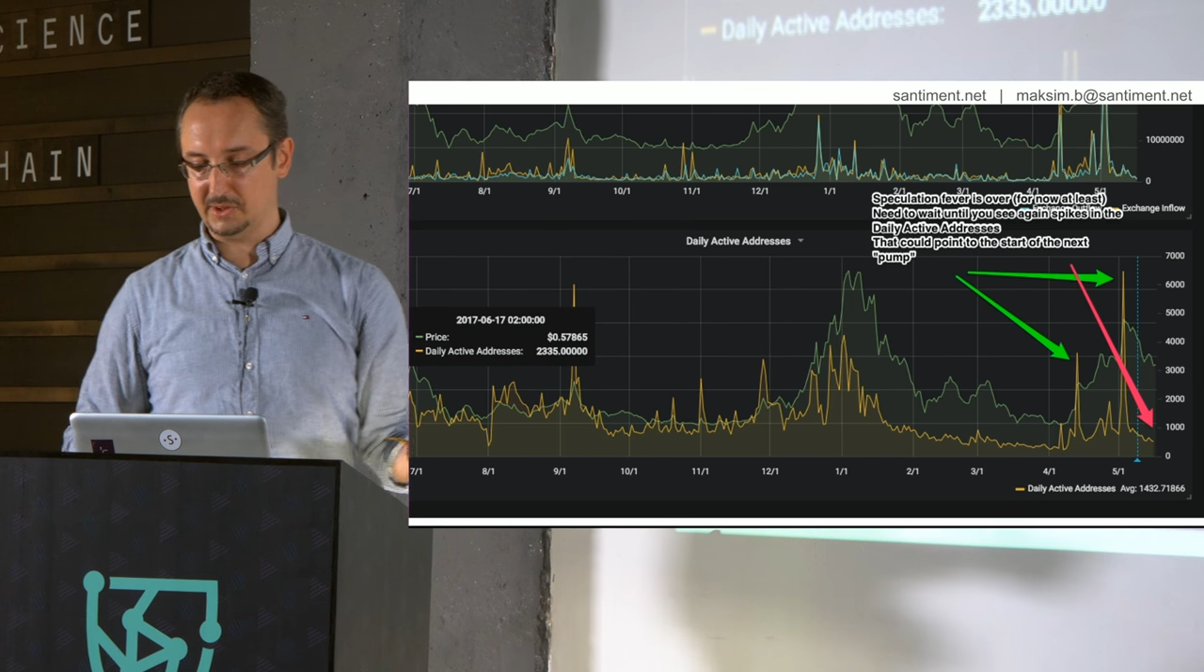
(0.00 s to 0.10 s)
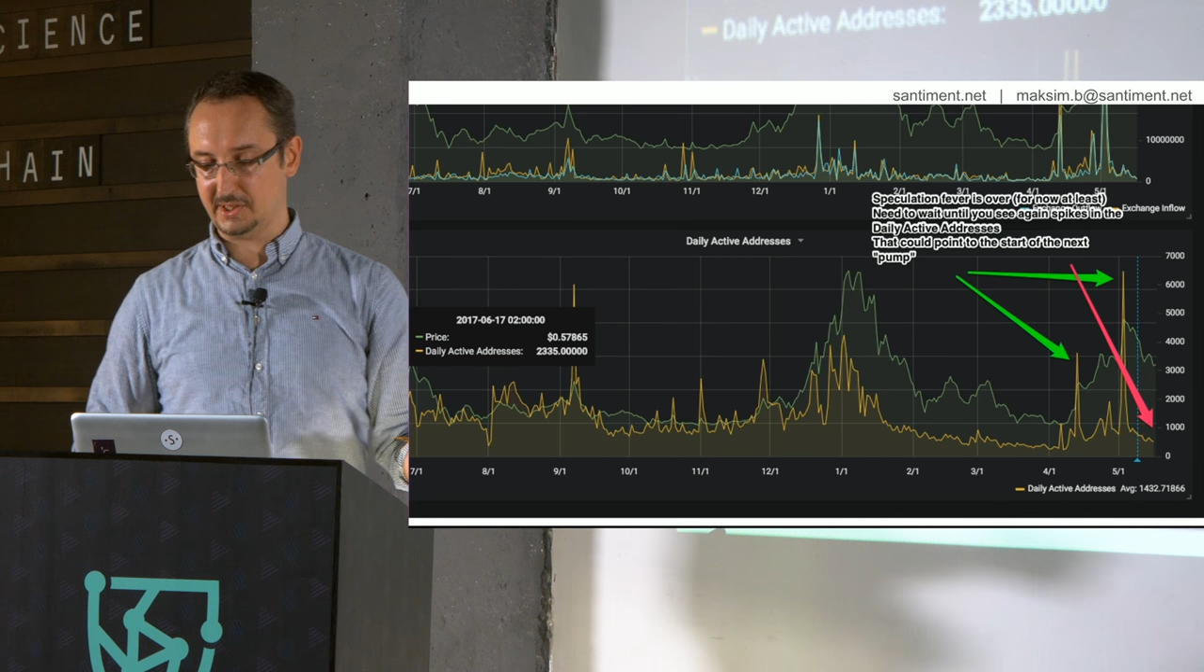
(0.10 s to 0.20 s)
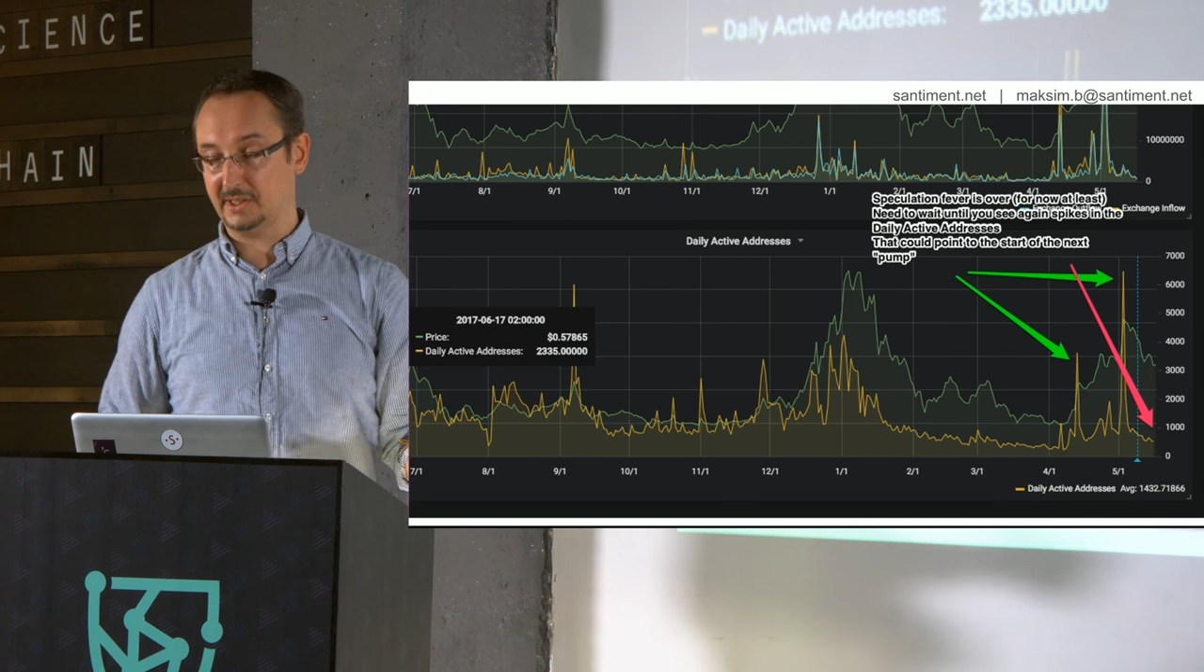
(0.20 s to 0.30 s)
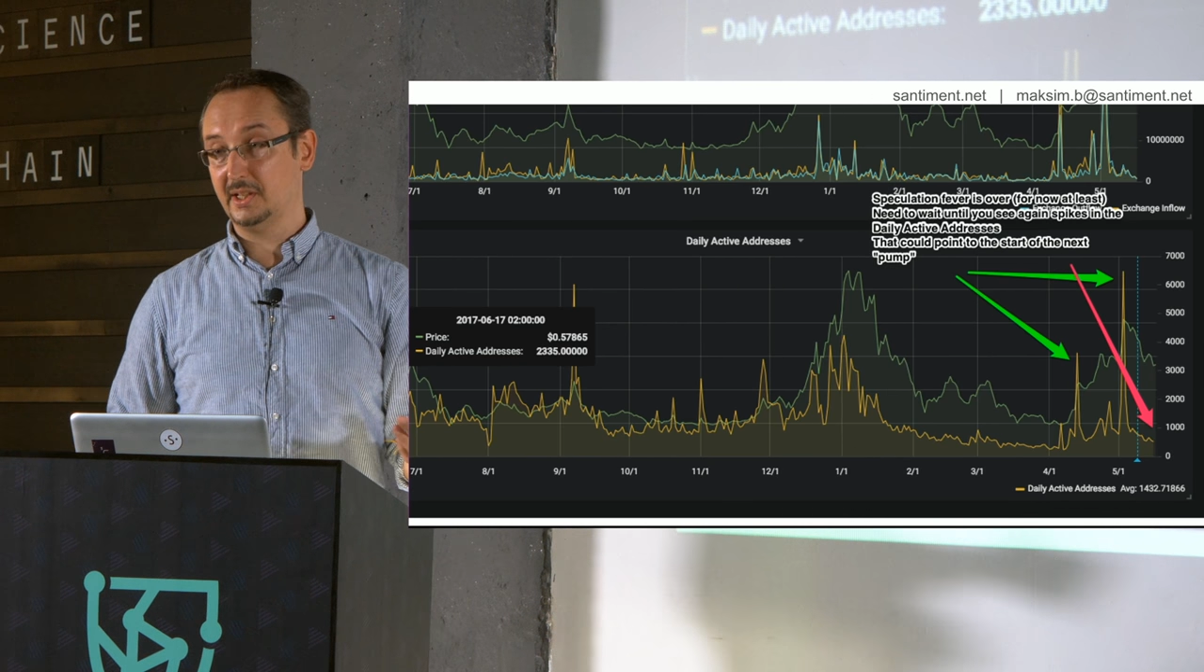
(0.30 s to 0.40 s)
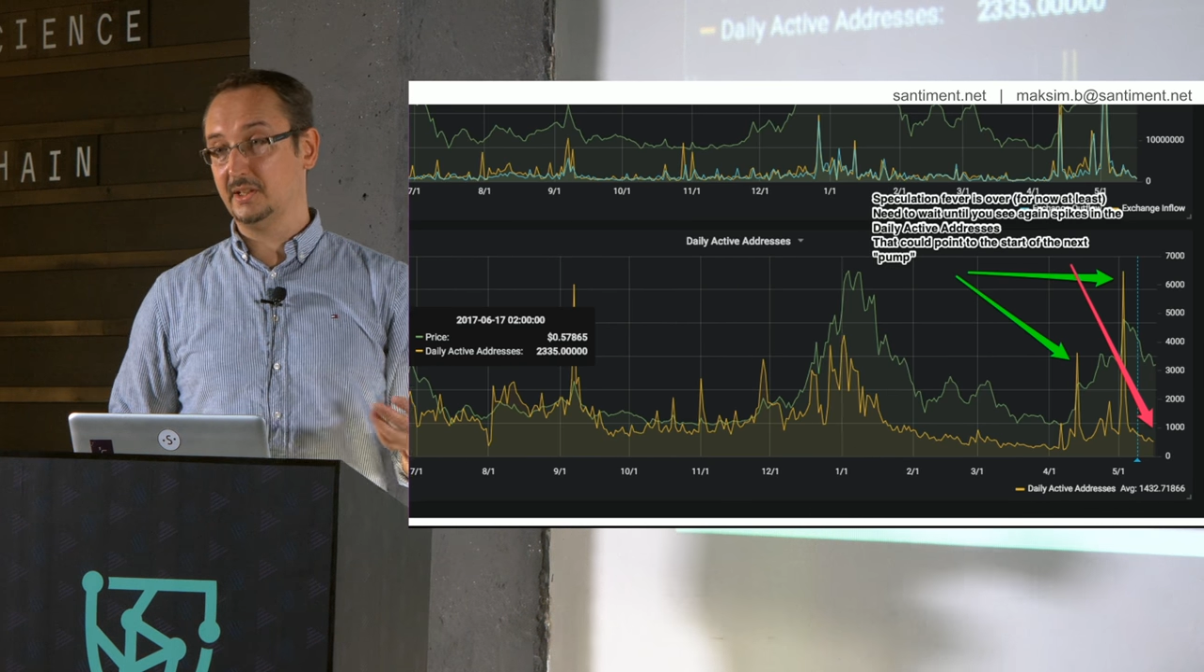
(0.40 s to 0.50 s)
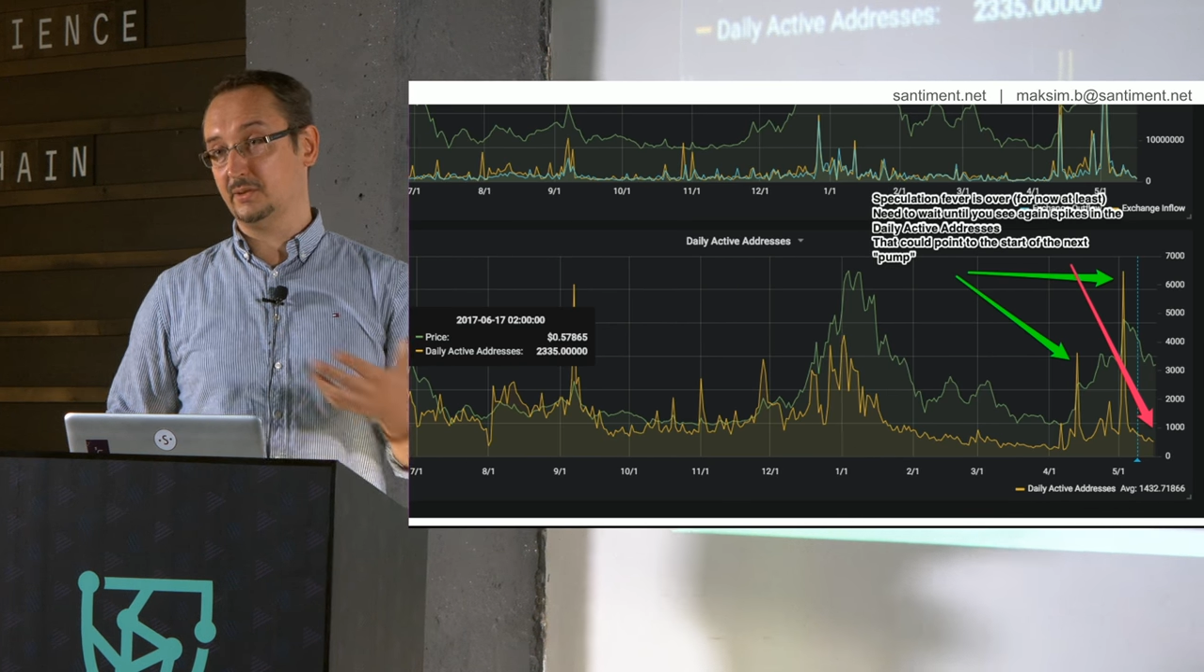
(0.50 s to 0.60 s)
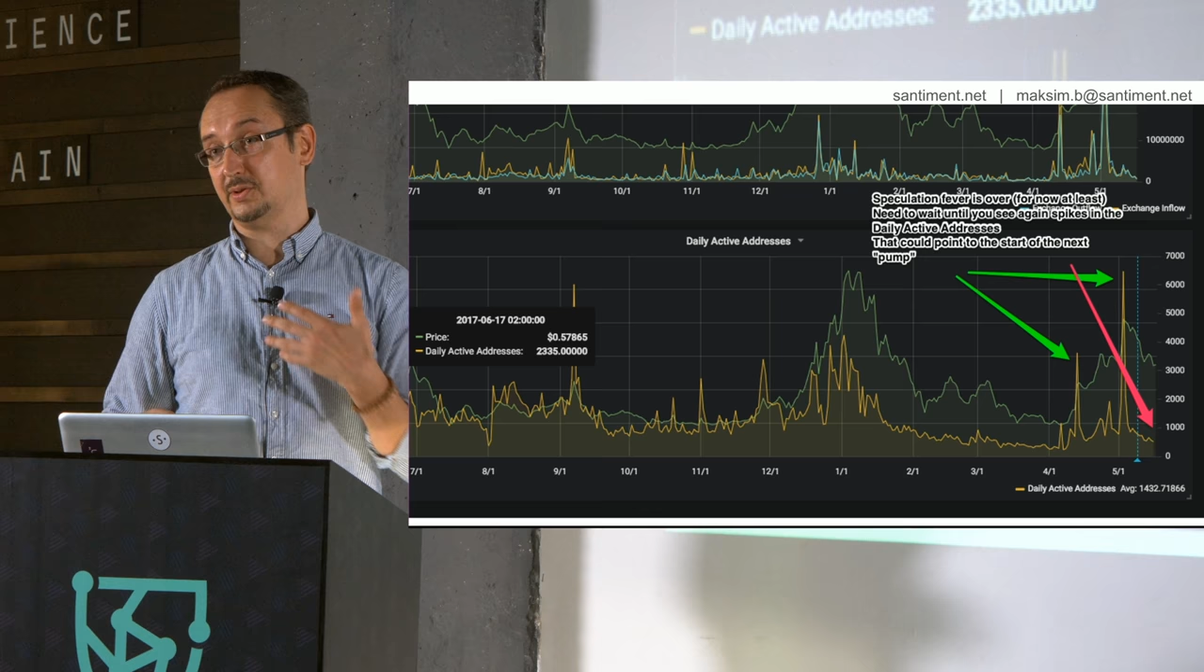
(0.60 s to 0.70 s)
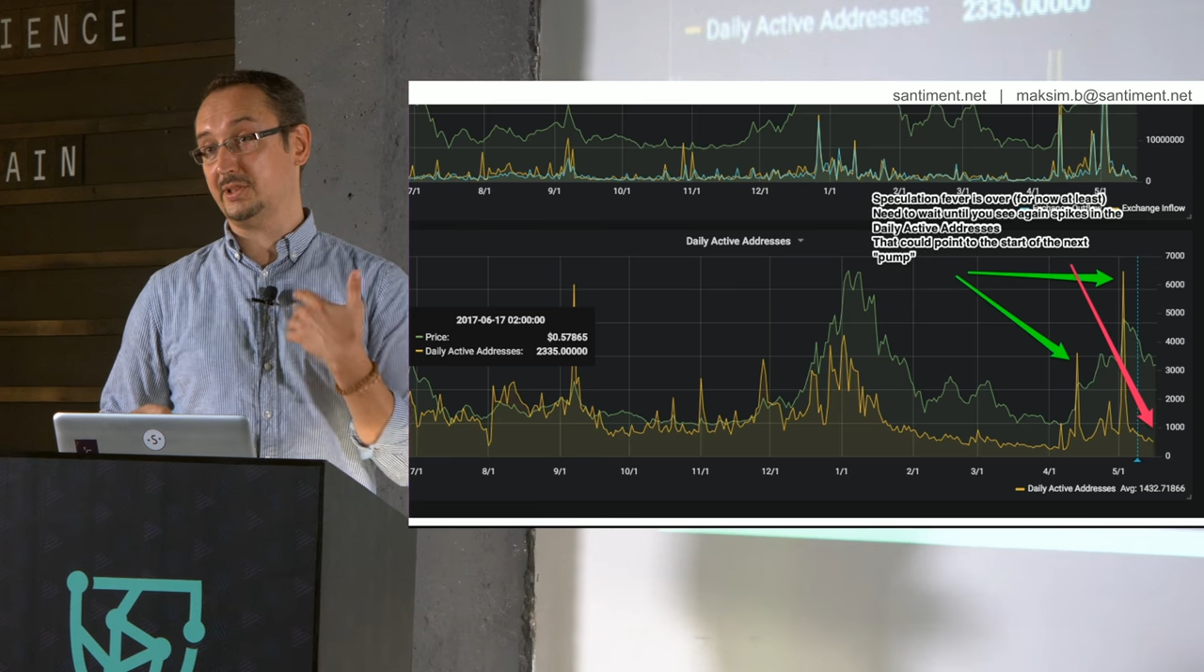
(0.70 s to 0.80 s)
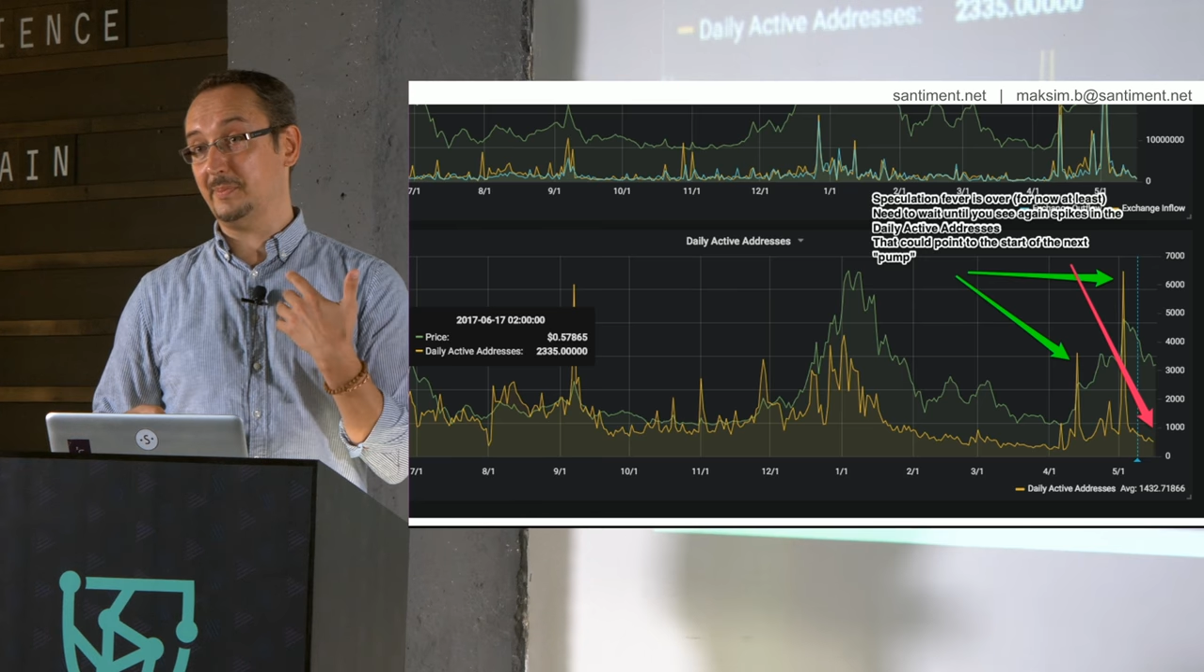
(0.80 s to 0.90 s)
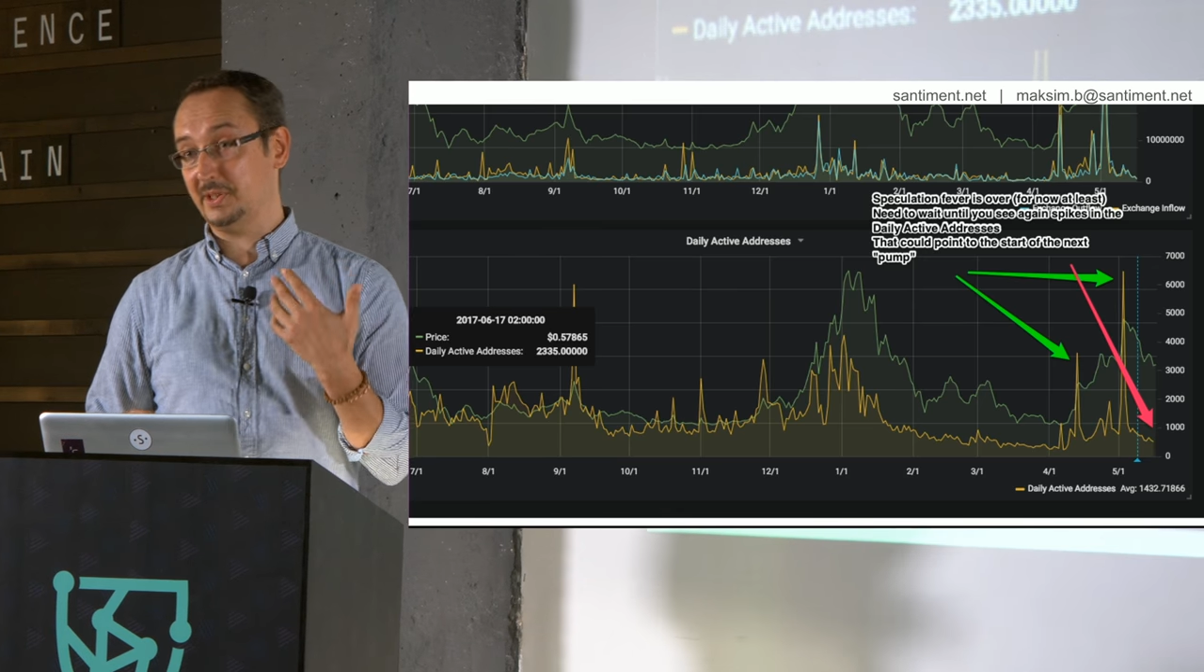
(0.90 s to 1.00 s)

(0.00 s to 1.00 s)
itself, uh,